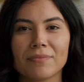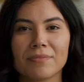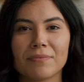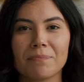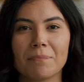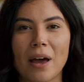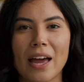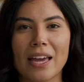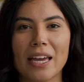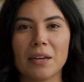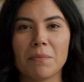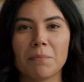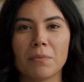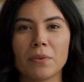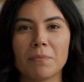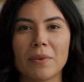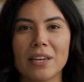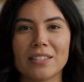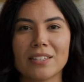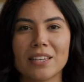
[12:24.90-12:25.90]
By
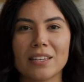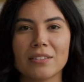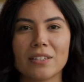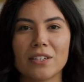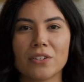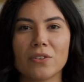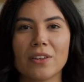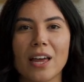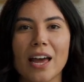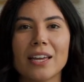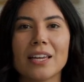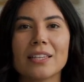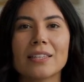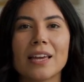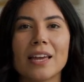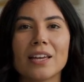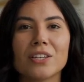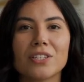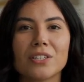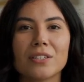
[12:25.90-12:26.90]
implementing the United
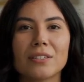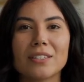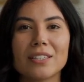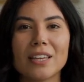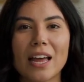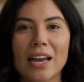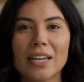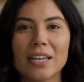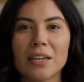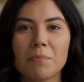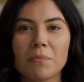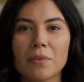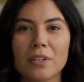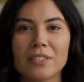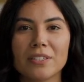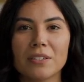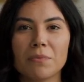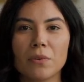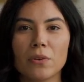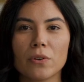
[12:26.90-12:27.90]
Nations guiding
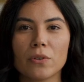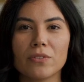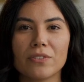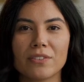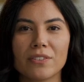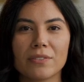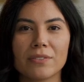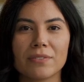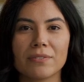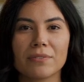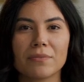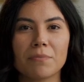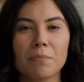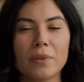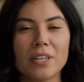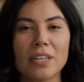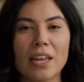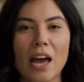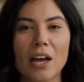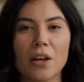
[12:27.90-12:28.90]
principles,
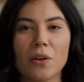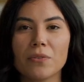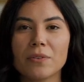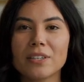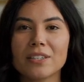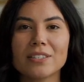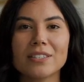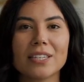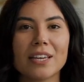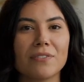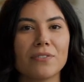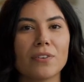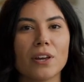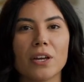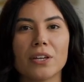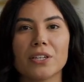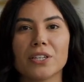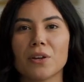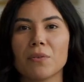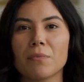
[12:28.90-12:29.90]
we not only
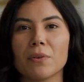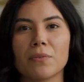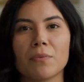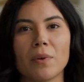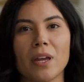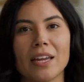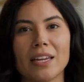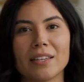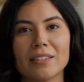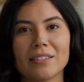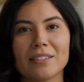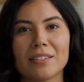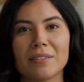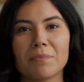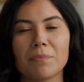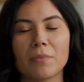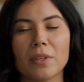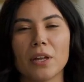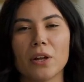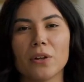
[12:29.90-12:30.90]
safeguard human rights,
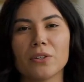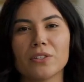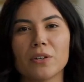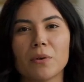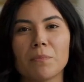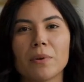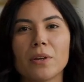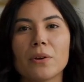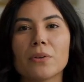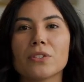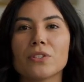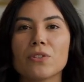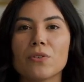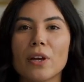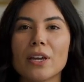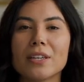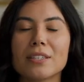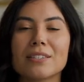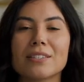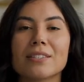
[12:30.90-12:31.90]
but also build
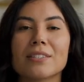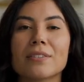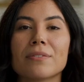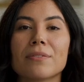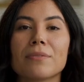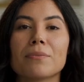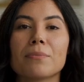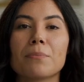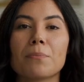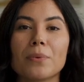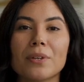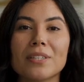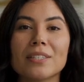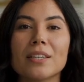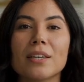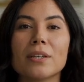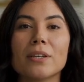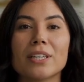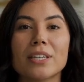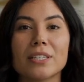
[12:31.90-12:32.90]
trust,
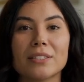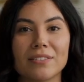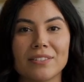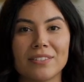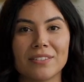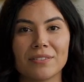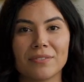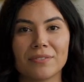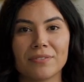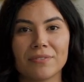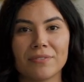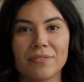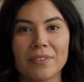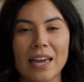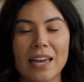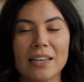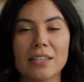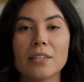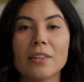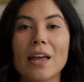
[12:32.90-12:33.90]
resilience,
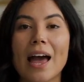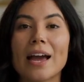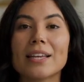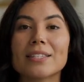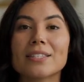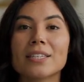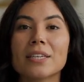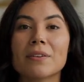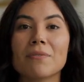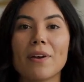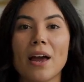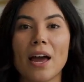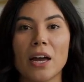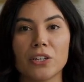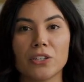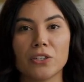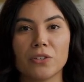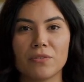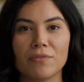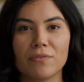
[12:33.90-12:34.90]
and lasting
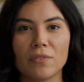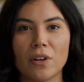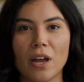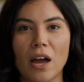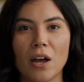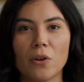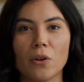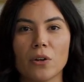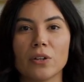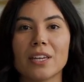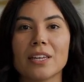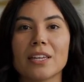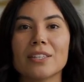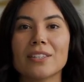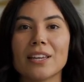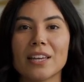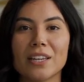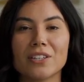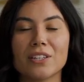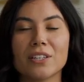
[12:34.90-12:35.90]
value for our
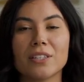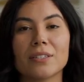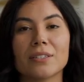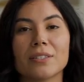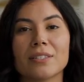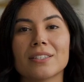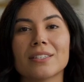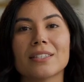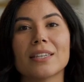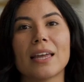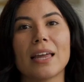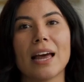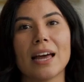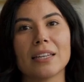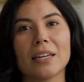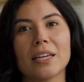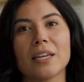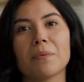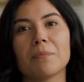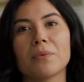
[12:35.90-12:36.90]
organizations
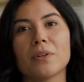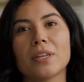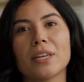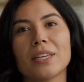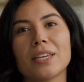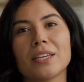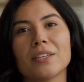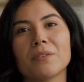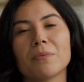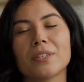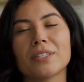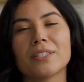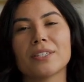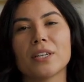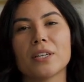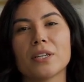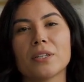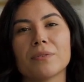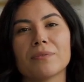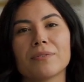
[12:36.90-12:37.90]
and the communities we
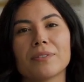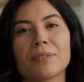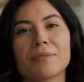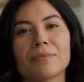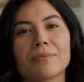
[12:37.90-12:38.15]
serve.